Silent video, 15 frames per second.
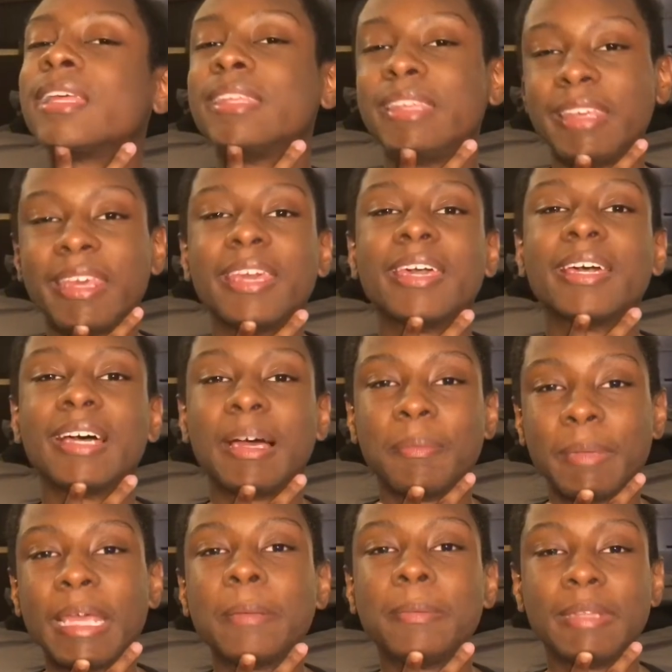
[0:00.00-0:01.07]
Yeah,
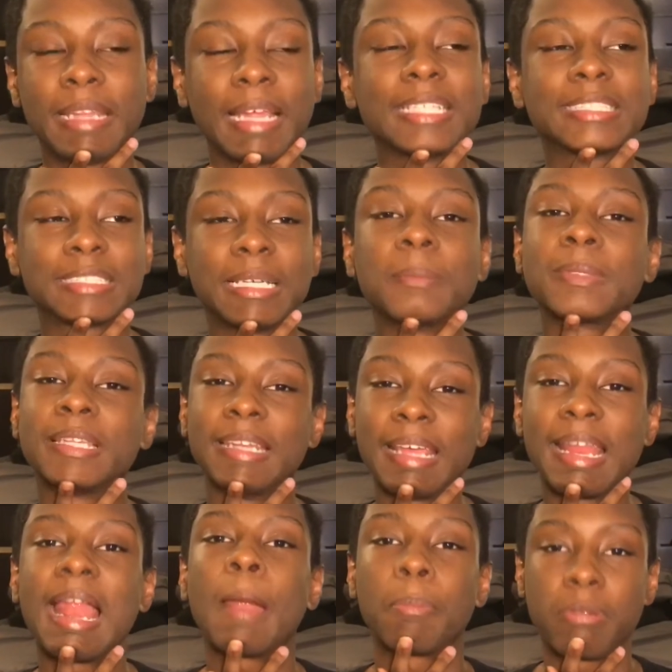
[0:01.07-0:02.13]
maybe that's something
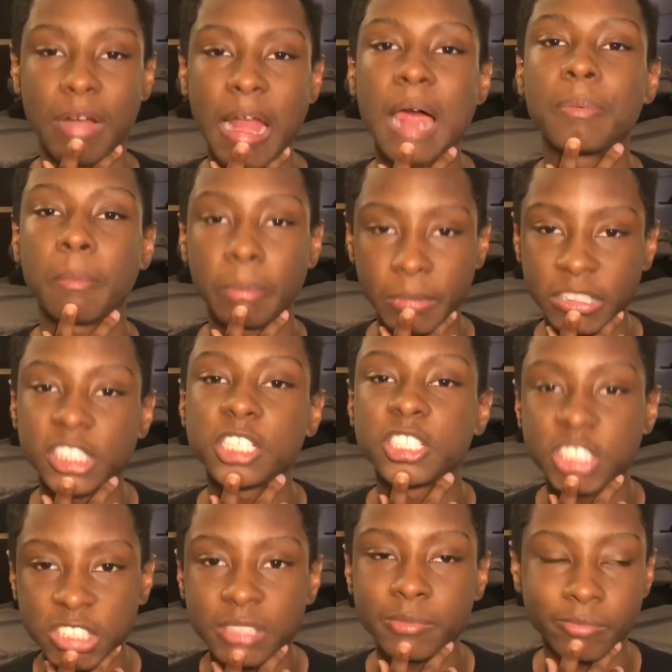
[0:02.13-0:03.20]
that I probably
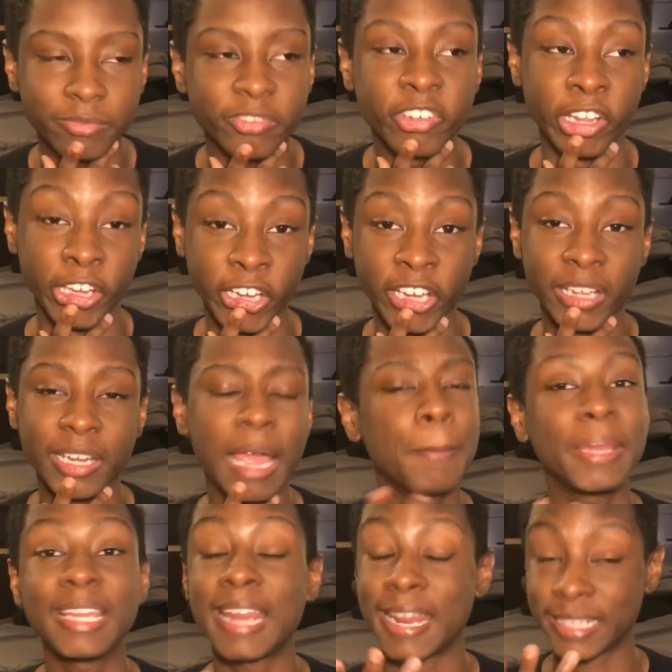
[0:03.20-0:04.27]
should have done. I
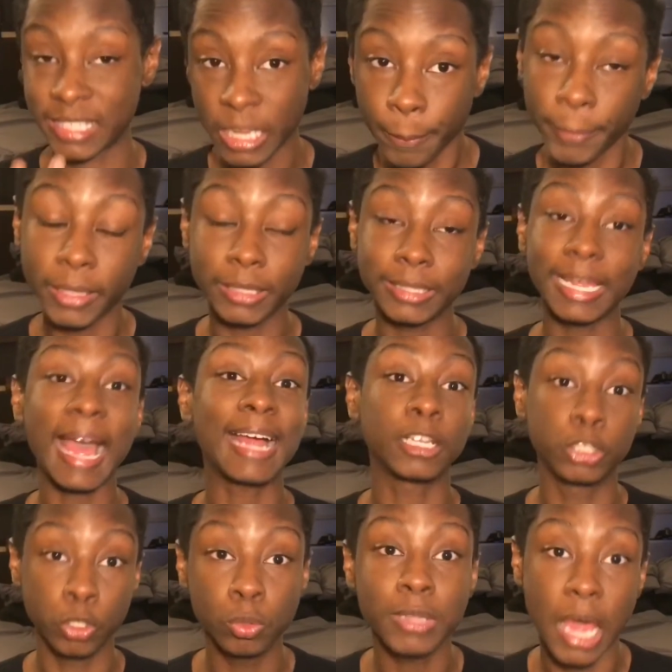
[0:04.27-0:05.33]
mean, and typically I
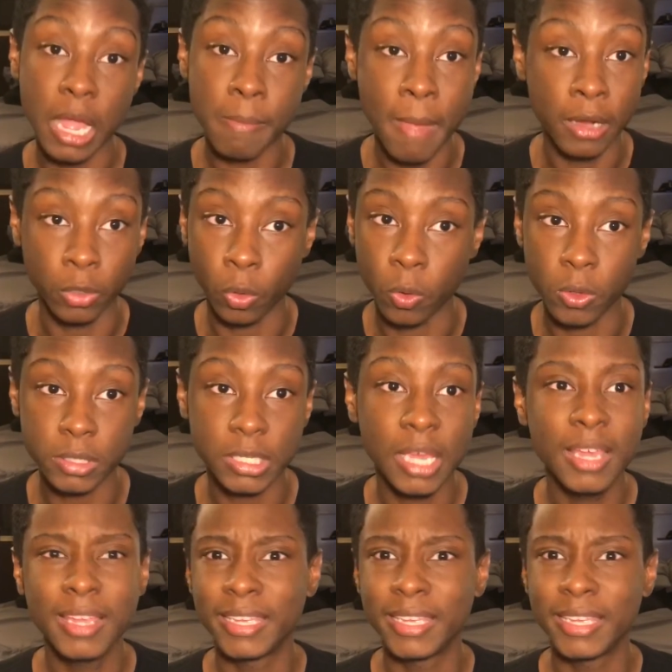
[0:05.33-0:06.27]
do lock my doors.